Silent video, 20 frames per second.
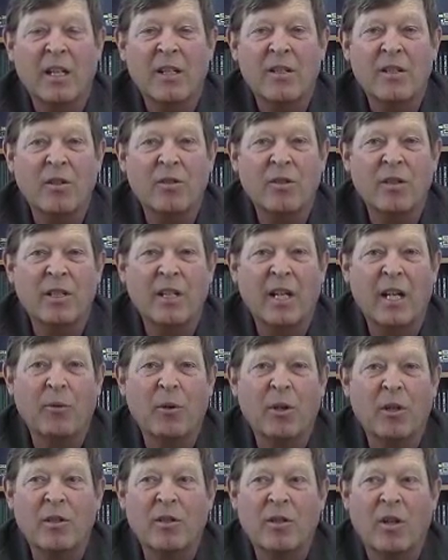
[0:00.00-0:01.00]
So today
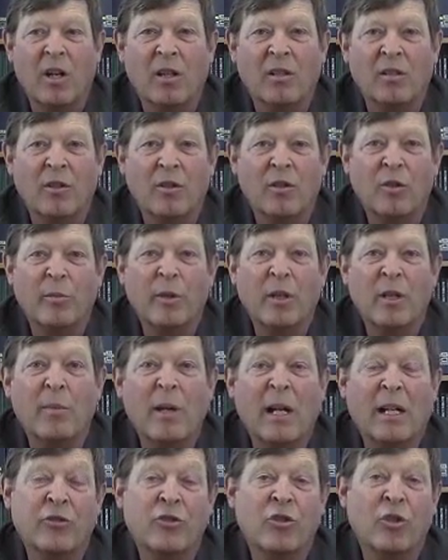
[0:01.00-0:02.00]
we're going to talk a little bit
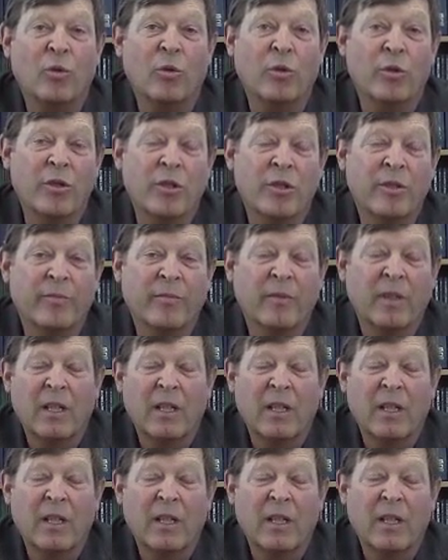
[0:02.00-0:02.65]
about shoulders.